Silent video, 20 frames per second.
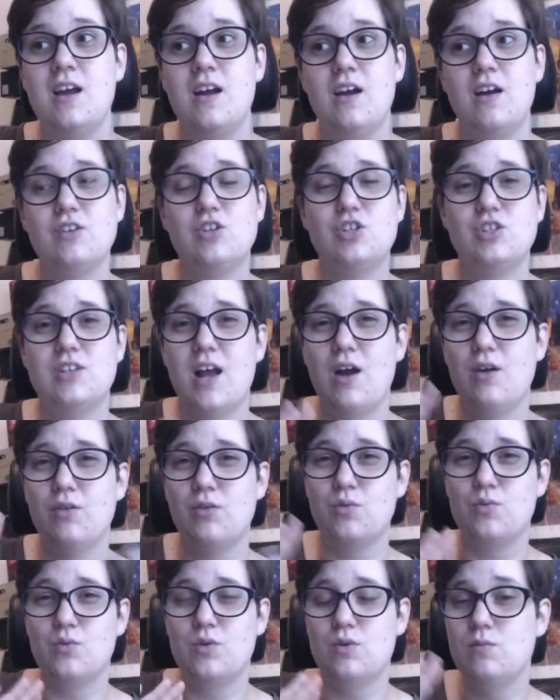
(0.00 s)
it's just how
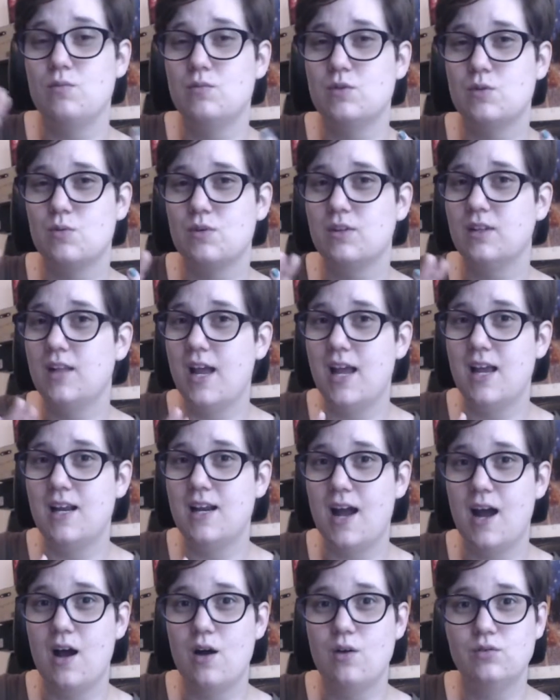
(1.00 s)
the rooms were laid
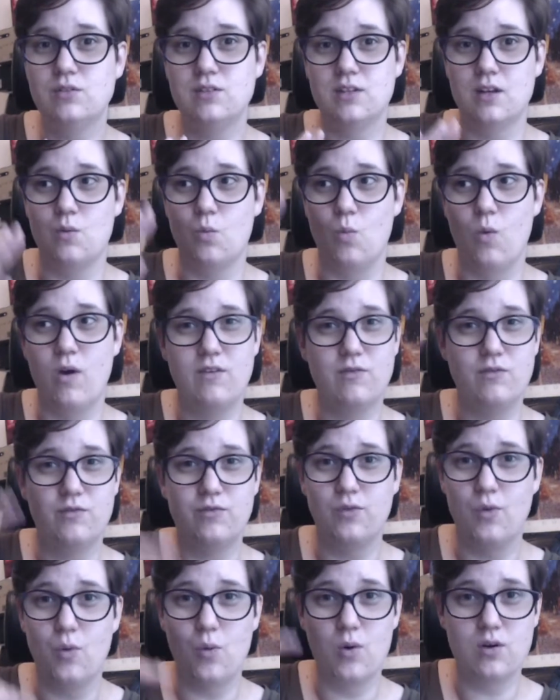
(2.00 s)
out and what
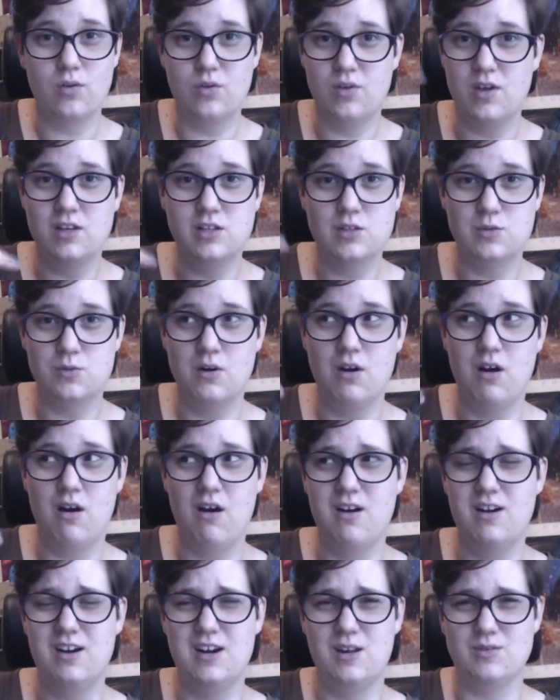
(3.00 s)
floor things were
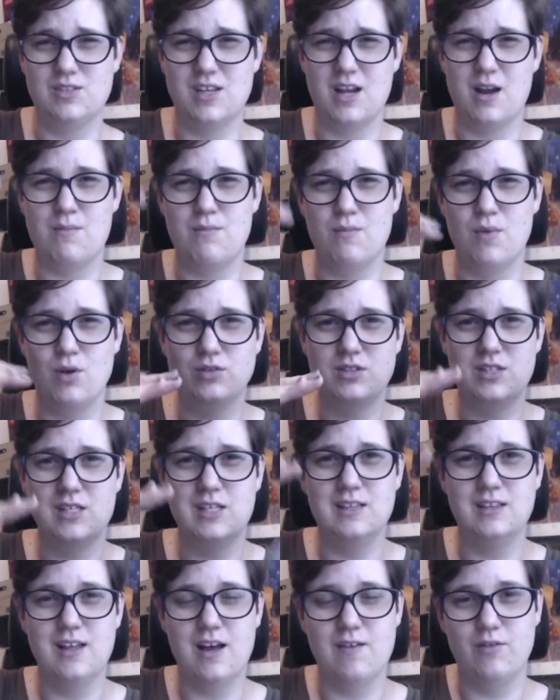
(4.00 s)
on. And it was like a
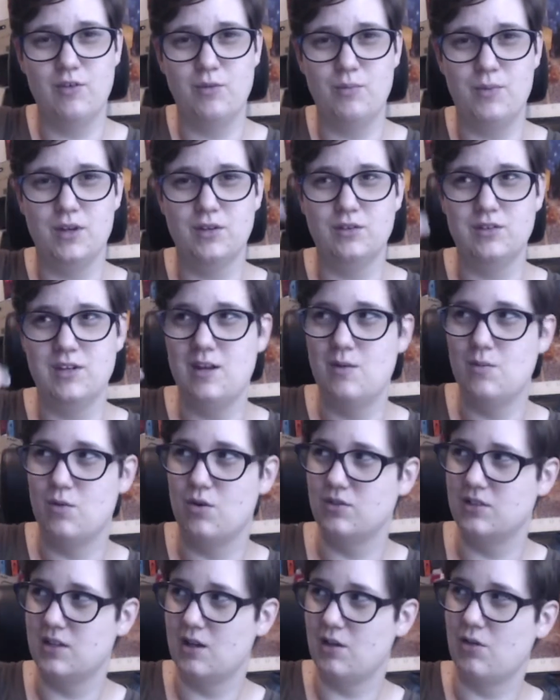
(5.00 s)
multi-level building where it
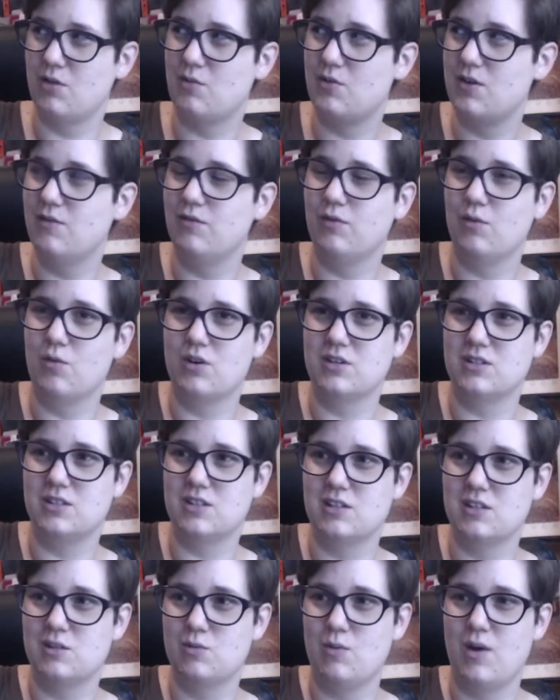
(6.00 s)
was like 3 floors
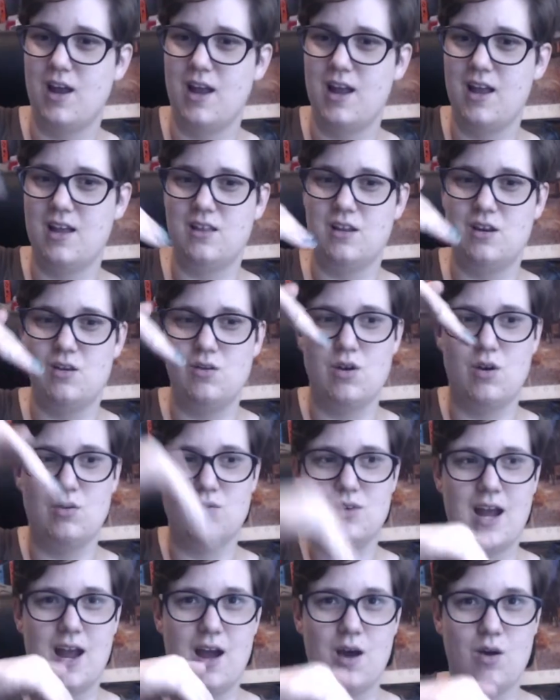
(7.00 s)
this way, and then you go
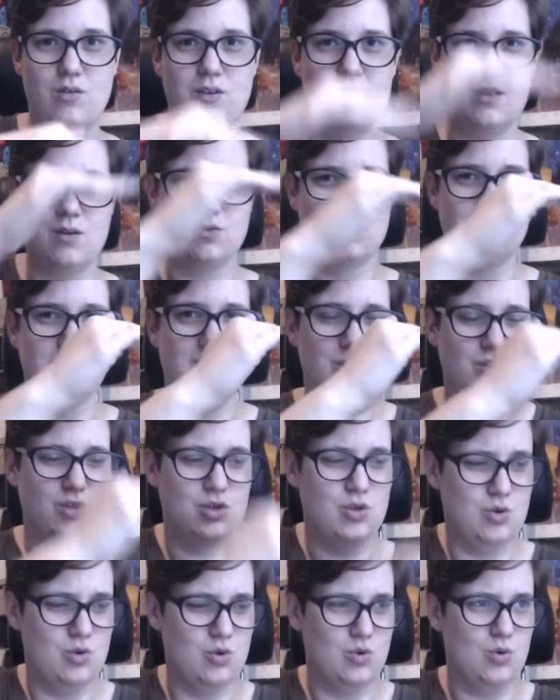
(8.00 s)
down and there was like
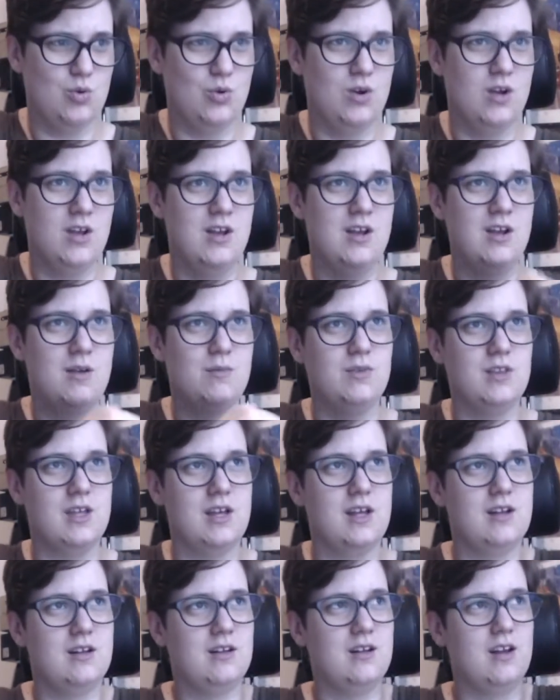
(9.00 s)
2, but
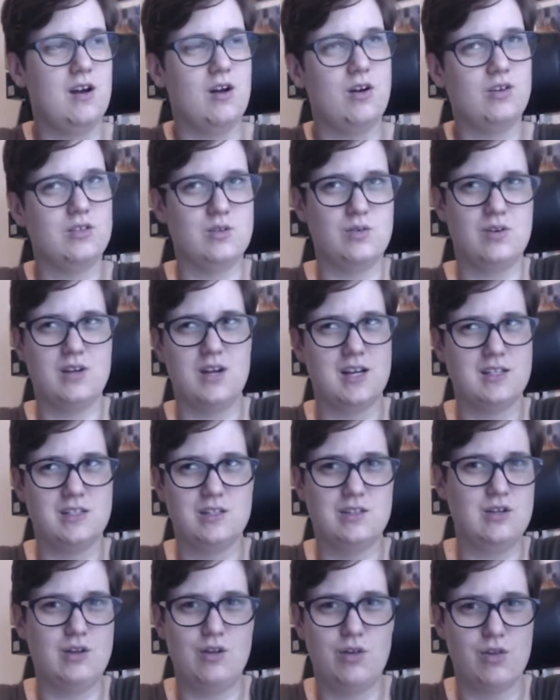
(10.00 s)
then it also connected
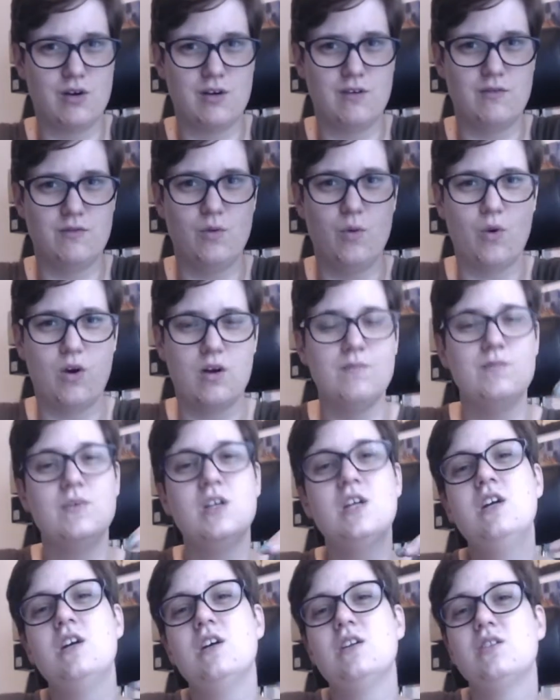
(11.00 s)
to the 3rd floor.
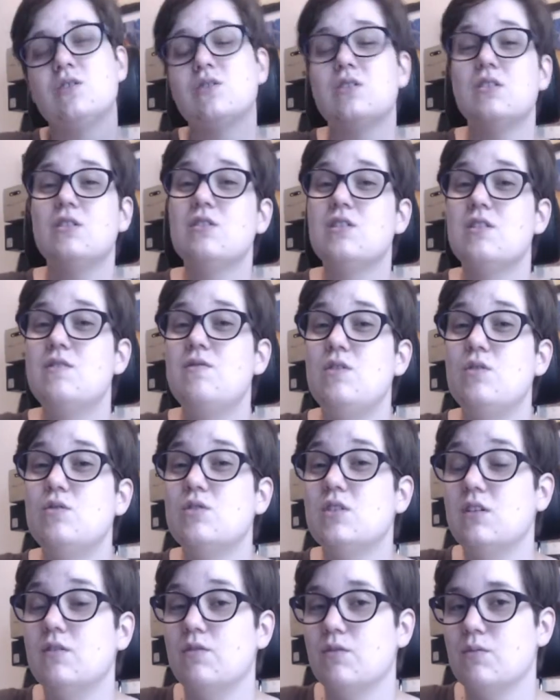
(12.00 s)
So it's a little
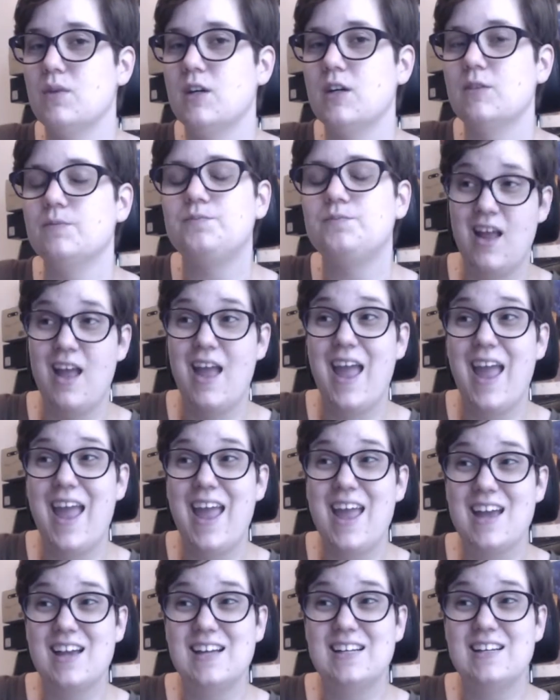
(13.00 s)
confusing for me.
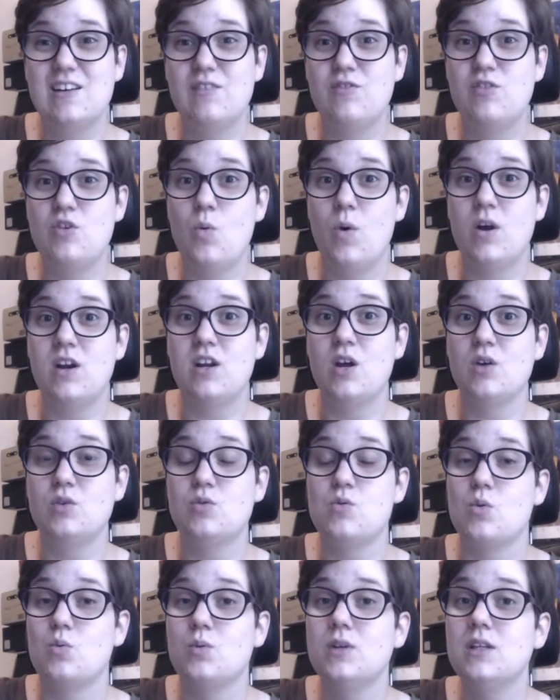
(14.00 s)
And if you want to go
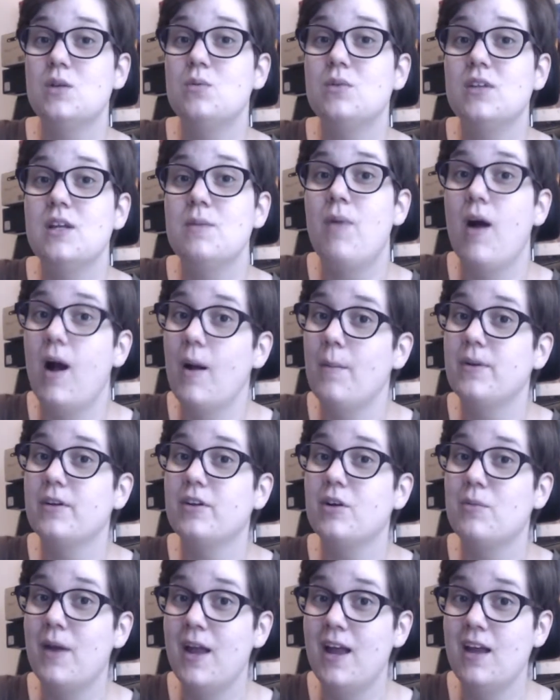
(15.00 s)
to a really, really
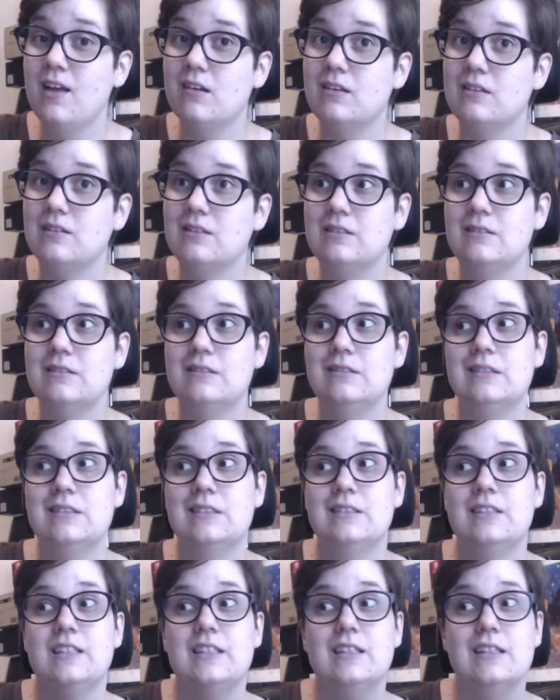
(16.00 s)
popular panel,
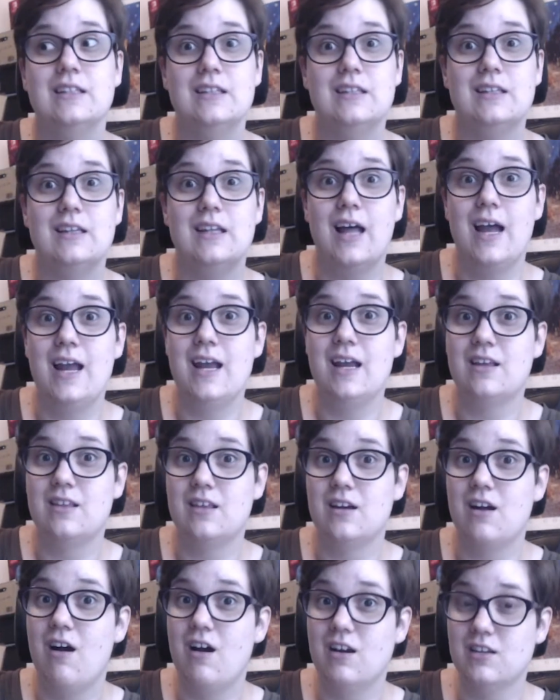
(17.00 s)
like the
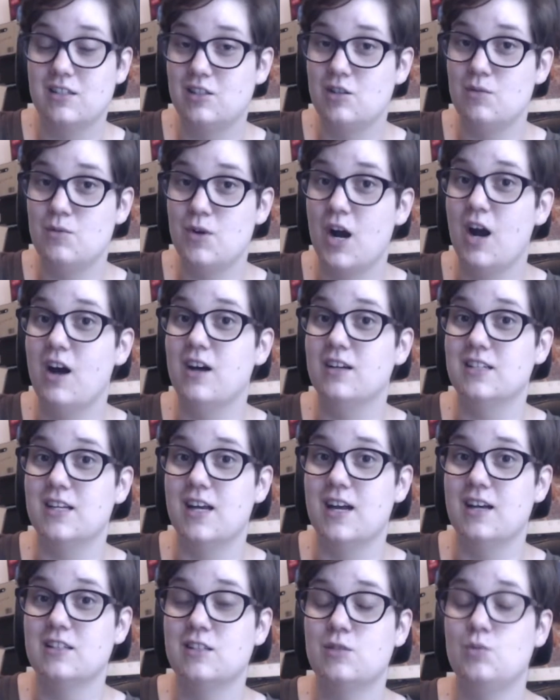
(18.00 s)
costume
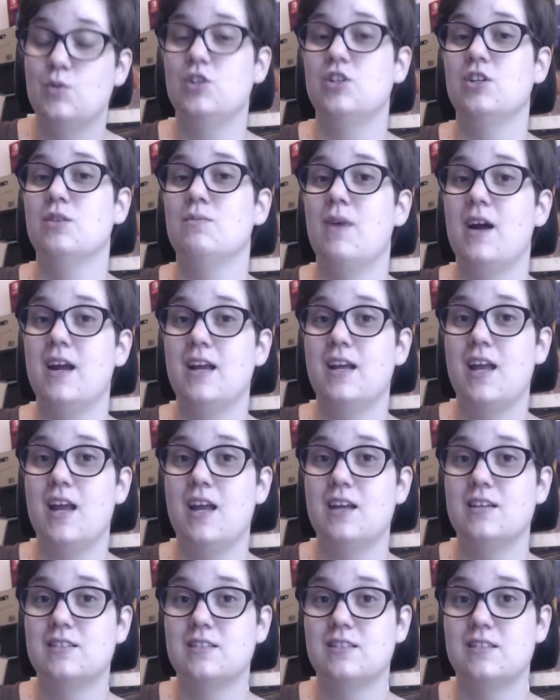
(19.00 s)
contest, which in my
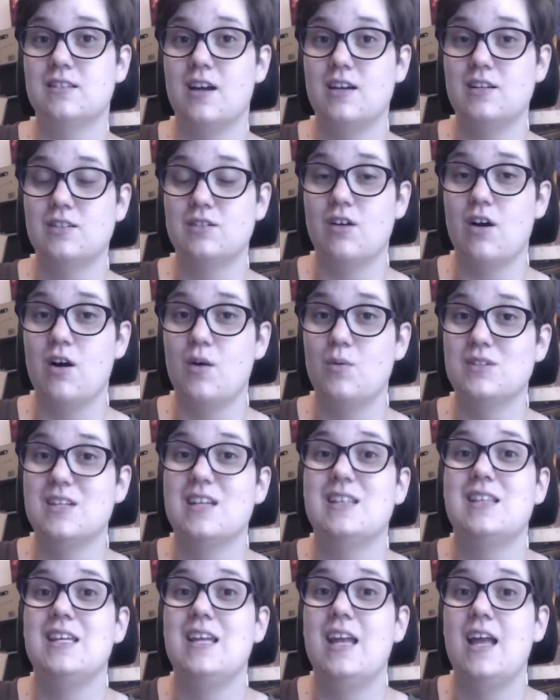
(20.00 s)
case I saw was
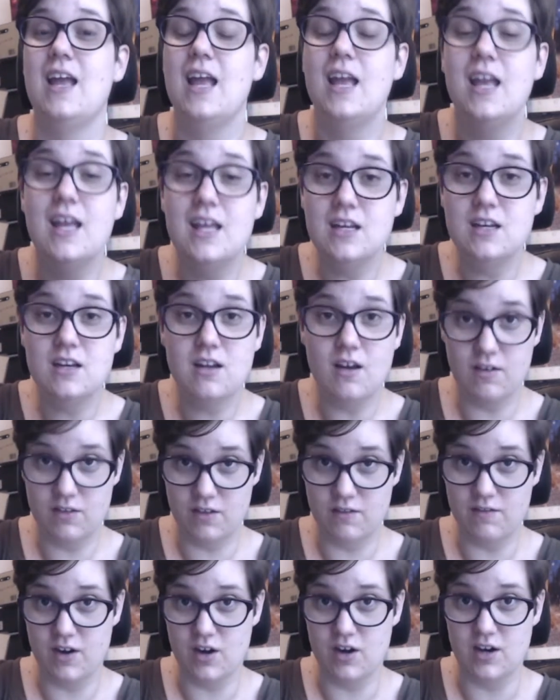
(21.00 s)
at the end of the
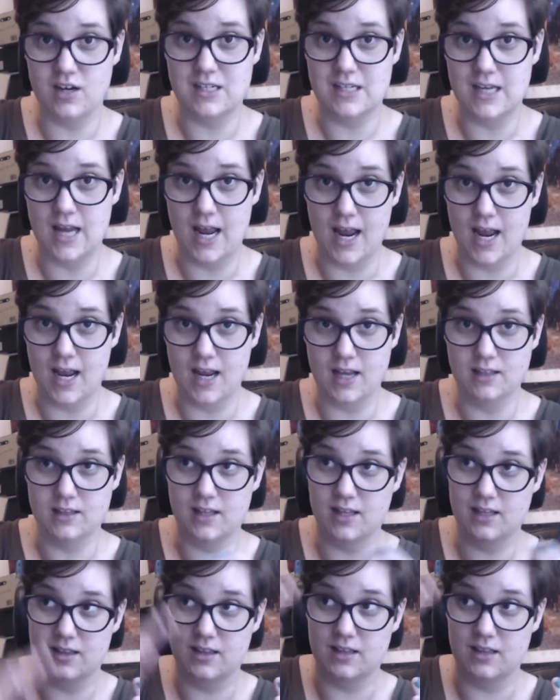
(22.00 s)
very day, like the